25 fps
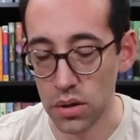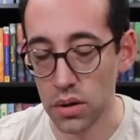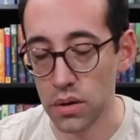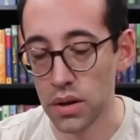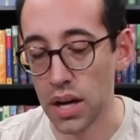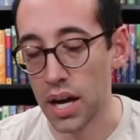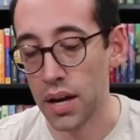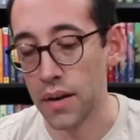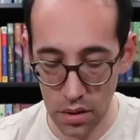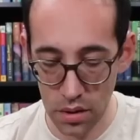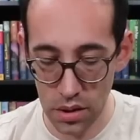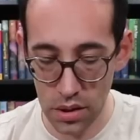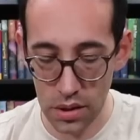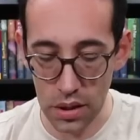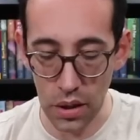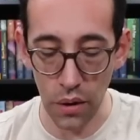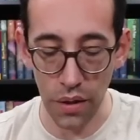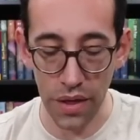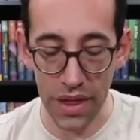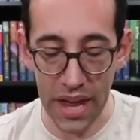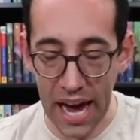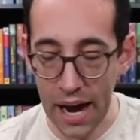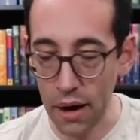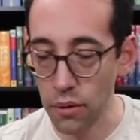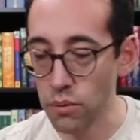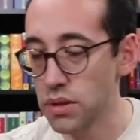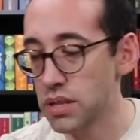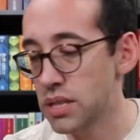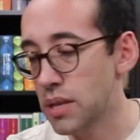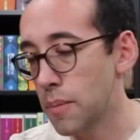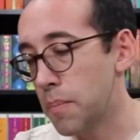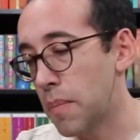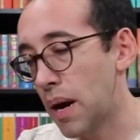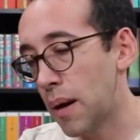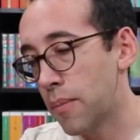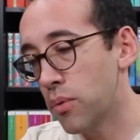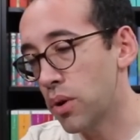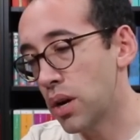Okay, so that was the
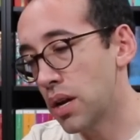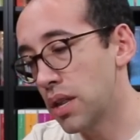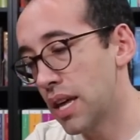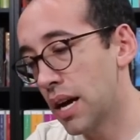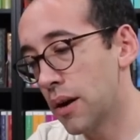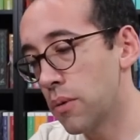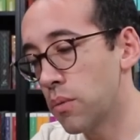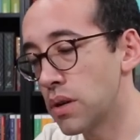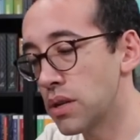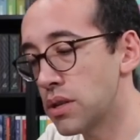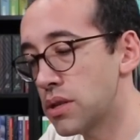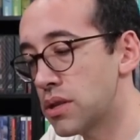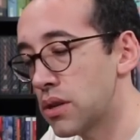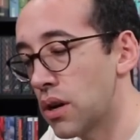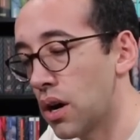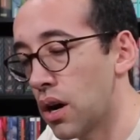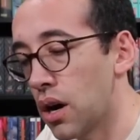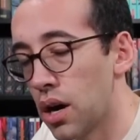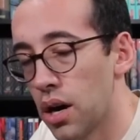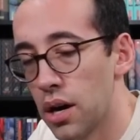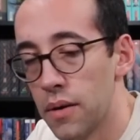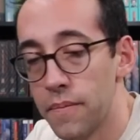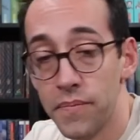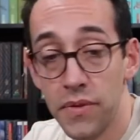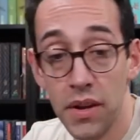memory that we saw.